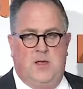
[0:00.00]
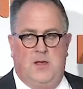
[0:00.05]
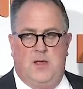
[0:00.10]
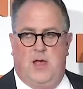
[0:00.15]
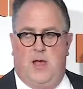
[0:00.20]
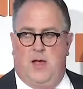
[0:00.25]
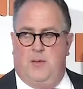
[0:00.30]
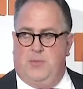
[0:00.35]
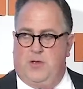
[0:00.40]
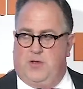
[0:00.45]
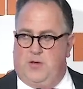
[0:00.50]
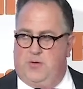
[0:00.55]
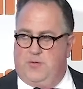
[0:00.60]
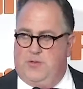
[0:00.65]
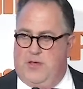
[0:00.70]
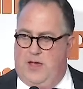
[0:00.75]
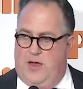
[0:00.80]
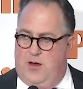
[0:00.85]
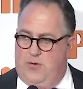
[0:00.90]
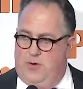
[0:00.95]
Because they
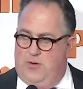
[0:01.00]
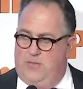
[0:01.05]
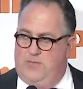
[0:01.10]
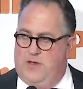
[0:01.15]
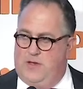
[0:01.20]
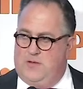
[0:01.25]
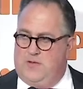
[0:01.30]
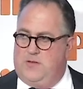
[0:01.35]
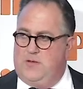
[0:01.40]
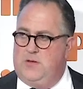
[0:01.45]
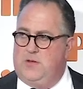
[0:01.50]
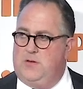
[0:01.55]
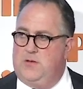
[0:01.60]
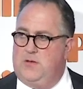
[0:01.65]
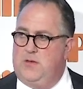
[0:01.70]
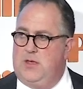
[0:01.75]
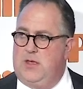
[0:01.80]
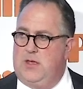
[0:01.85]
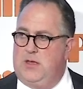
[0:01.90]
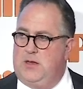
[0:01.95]
are invested
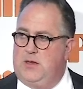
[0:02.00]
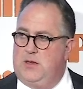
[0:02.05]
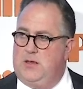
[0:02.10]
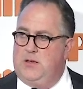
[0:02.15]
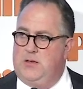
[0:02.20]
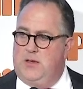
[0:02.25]
in